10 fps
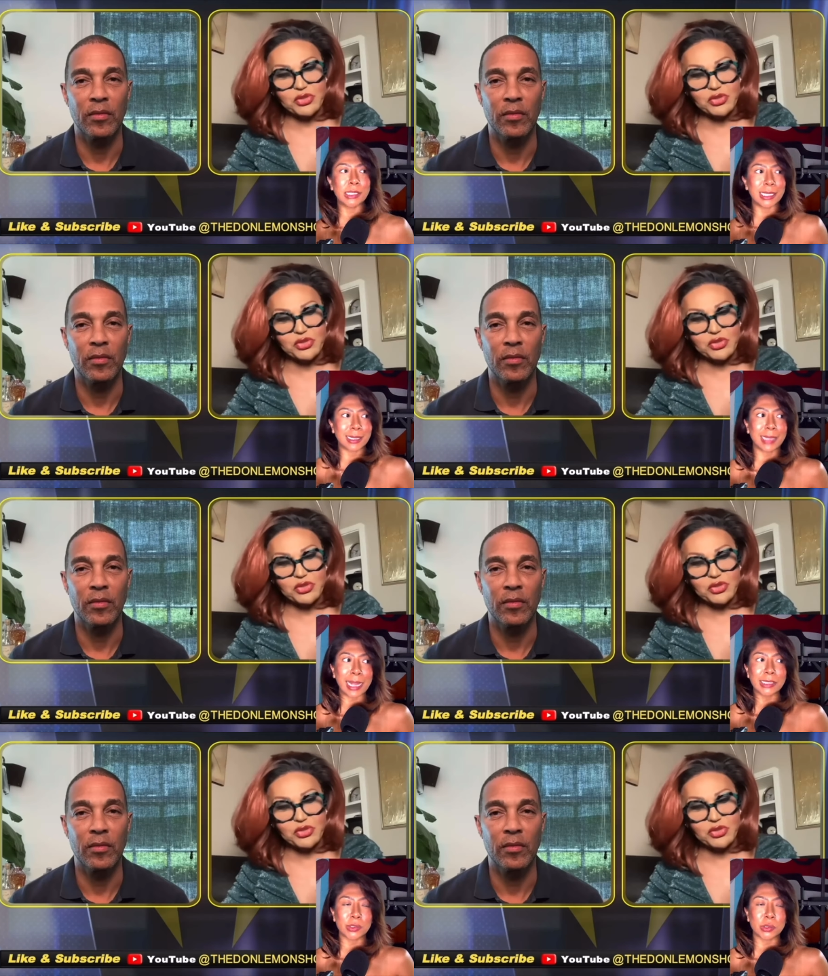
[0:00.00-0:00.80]
Speaker 1: the
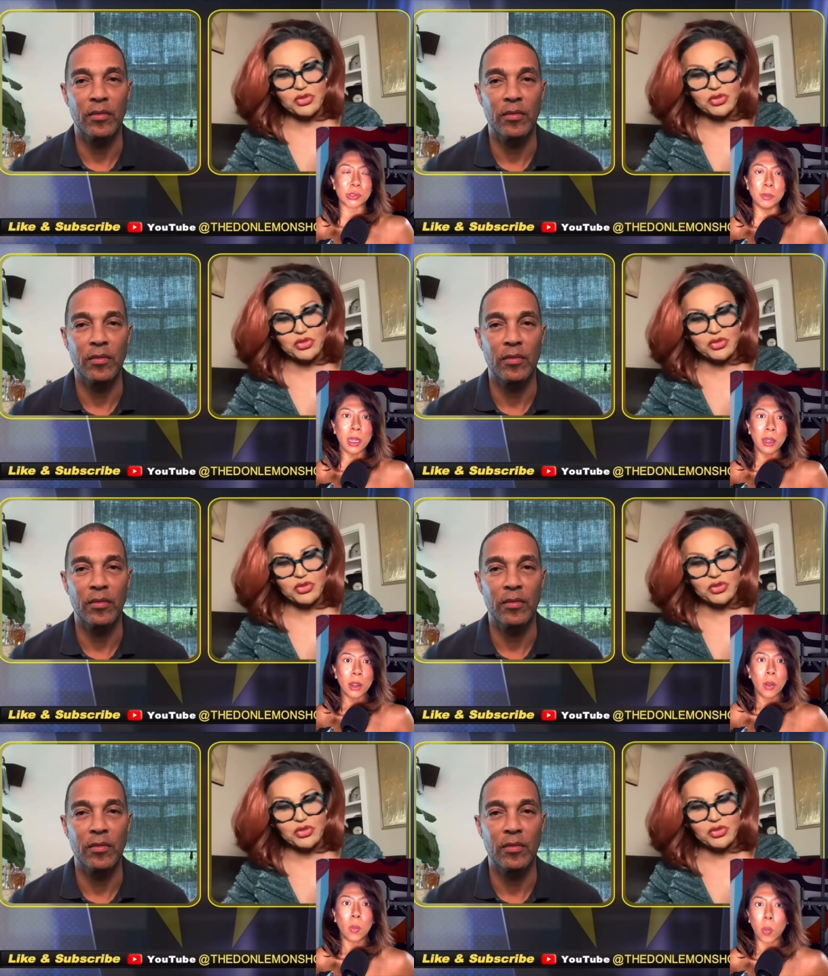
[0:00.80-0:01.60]
classroom
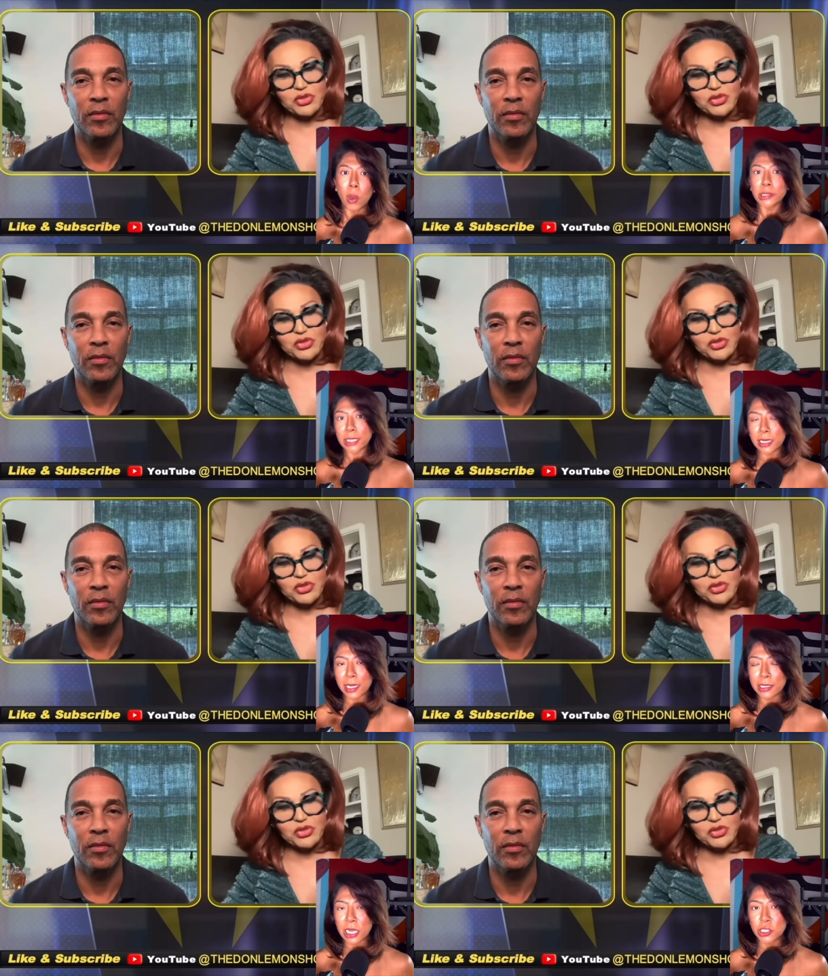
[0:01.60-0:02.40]
wanting the
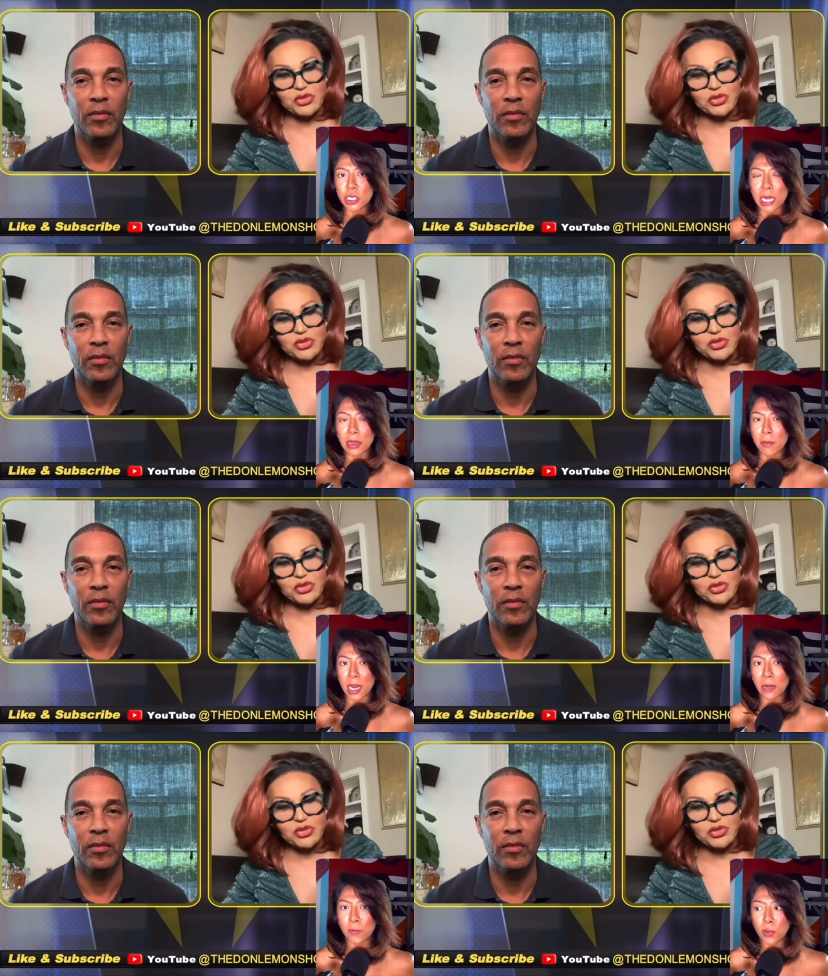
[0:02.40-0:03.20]
attention and the main
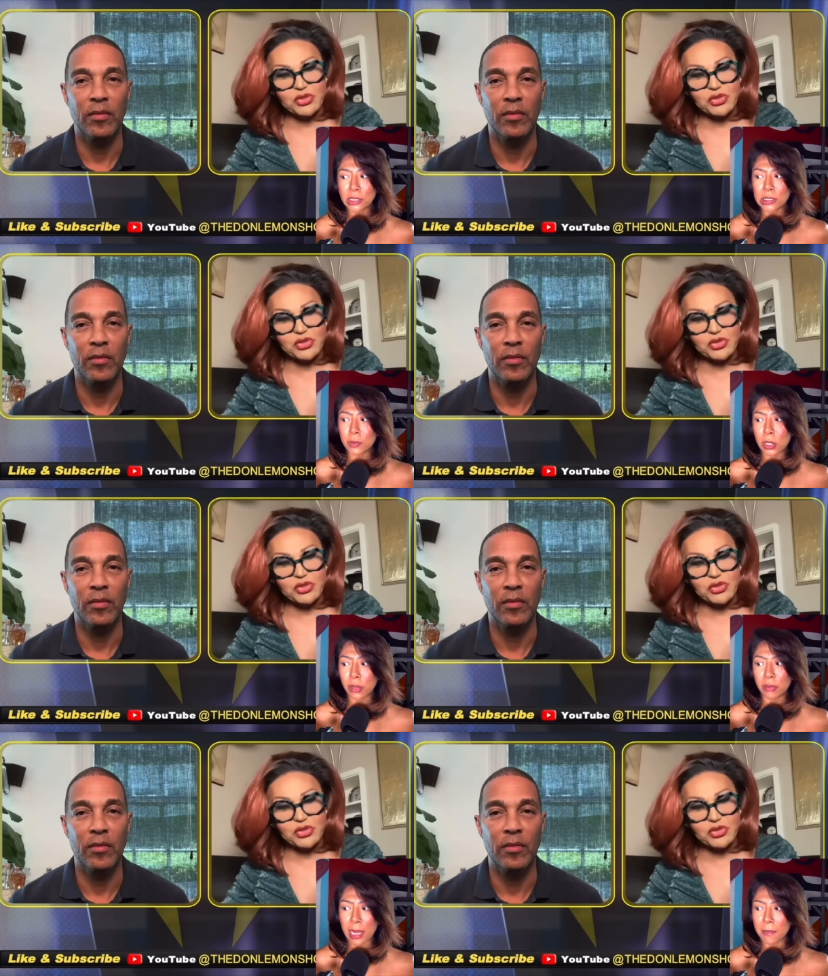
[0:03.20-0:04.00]
focus to be on
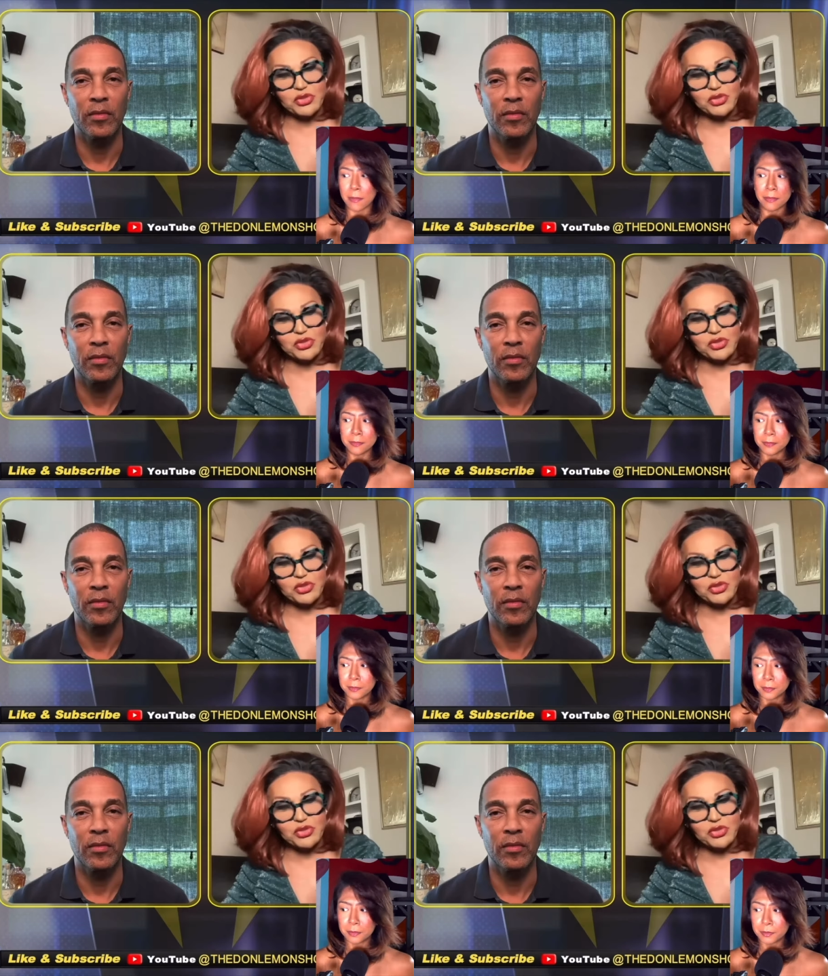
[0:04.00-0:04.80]
them.
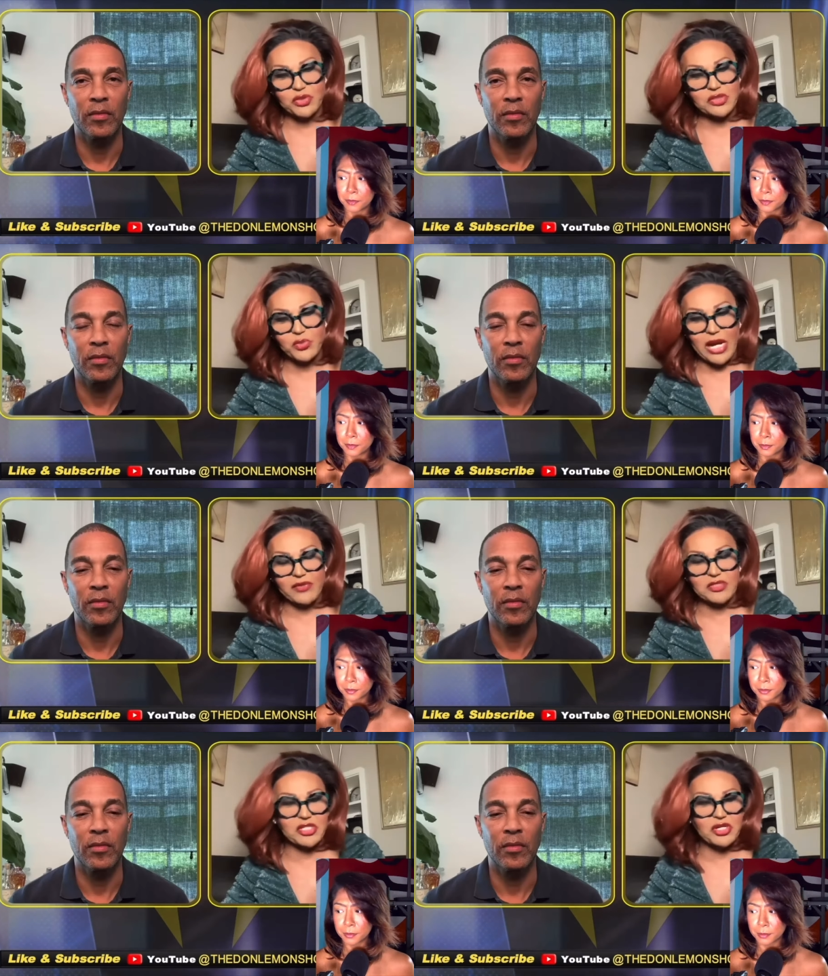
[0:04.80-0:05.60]
Speaker 2: Right to
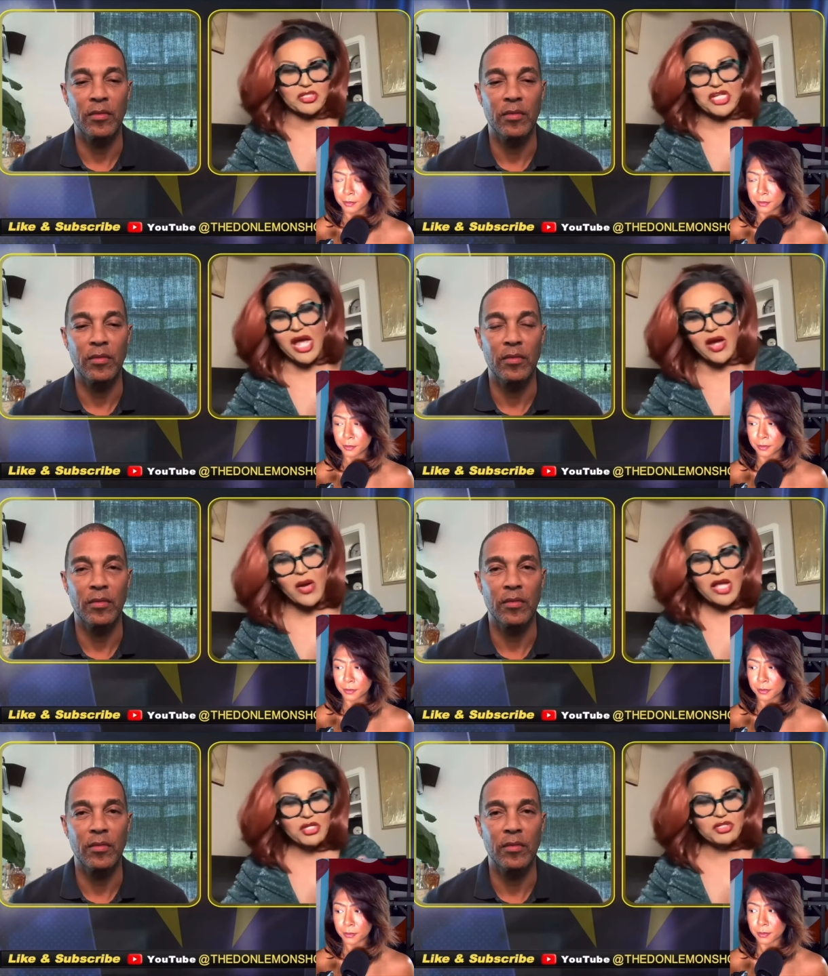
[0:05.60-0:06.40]
your child,
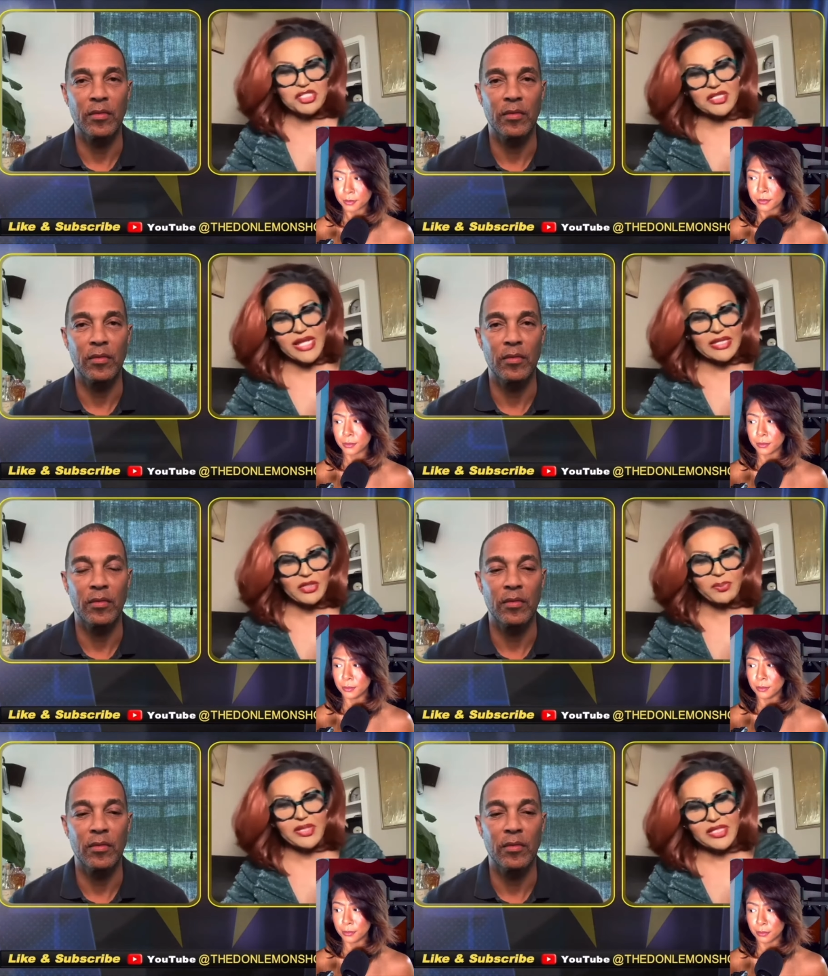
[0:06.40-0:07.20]
you should let little
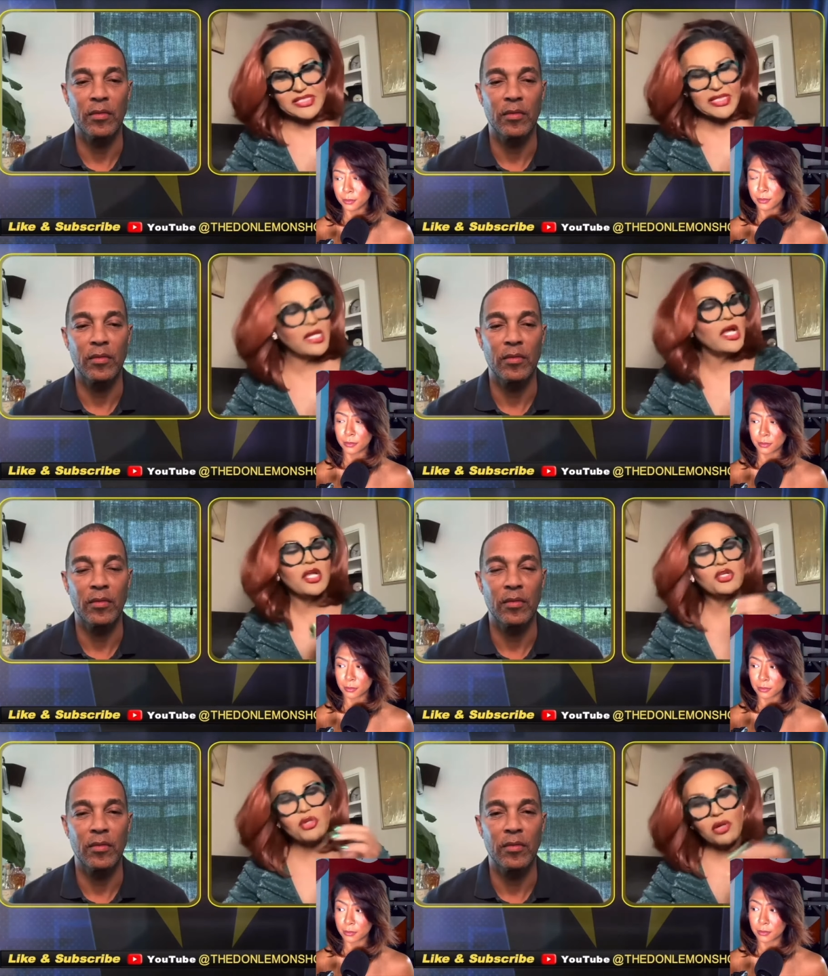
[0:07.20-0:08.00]
Billy see you
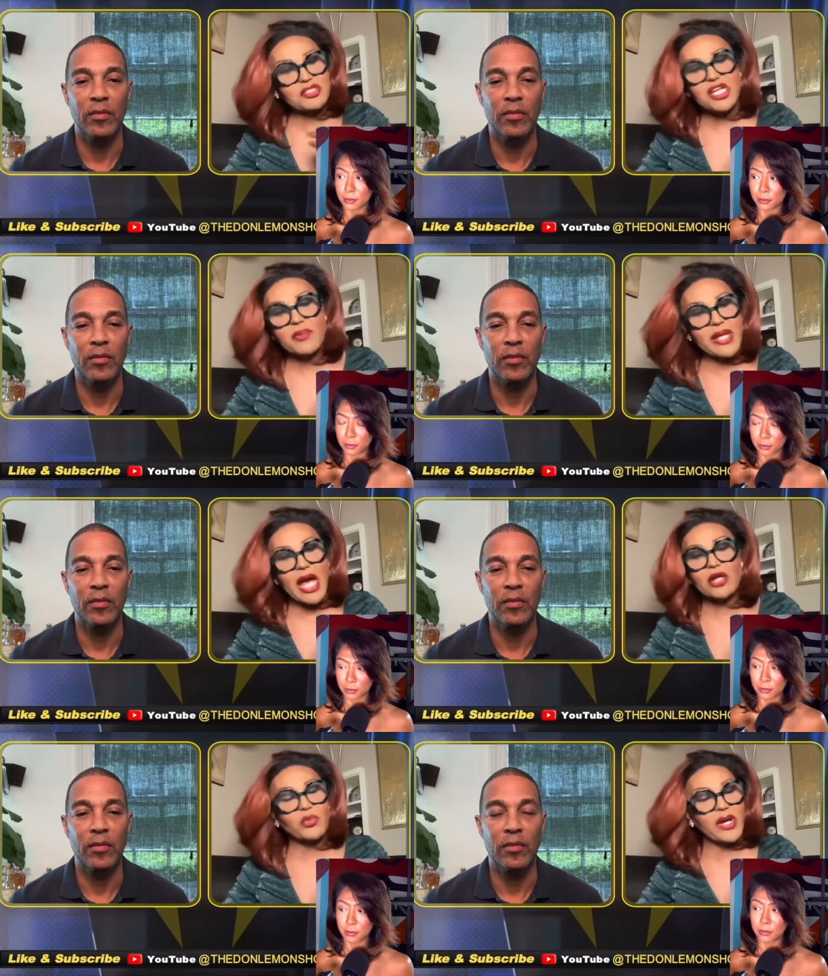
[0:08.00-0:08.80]
don't tell me how to
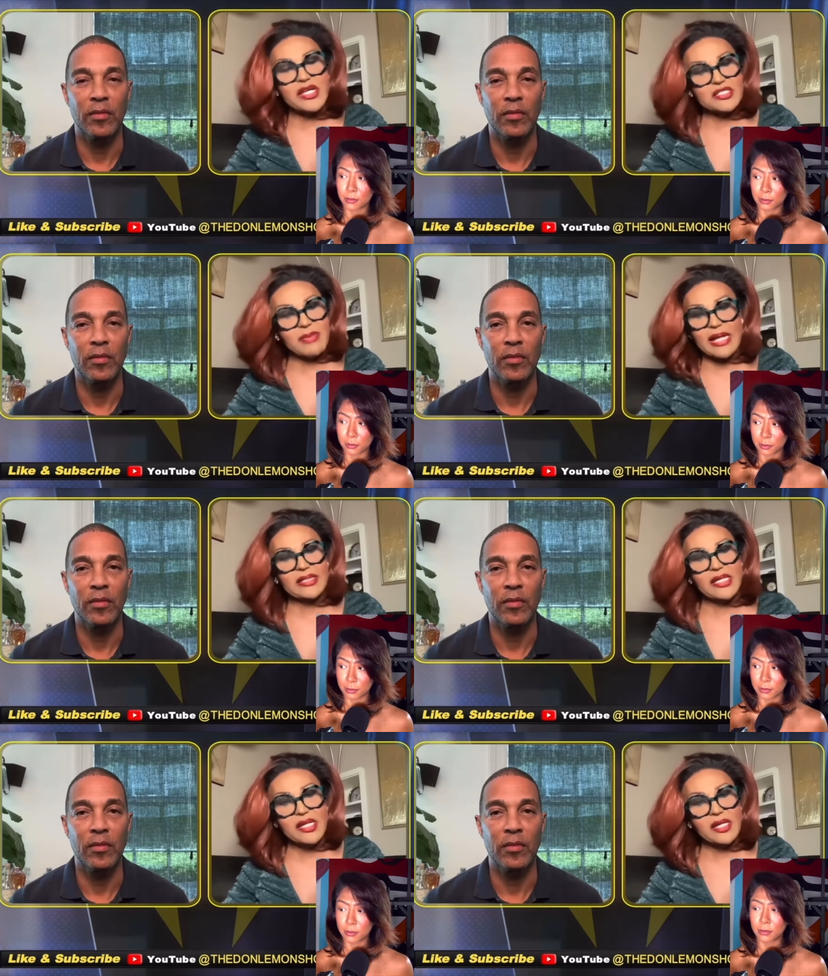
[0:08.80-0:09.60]
raise my kid.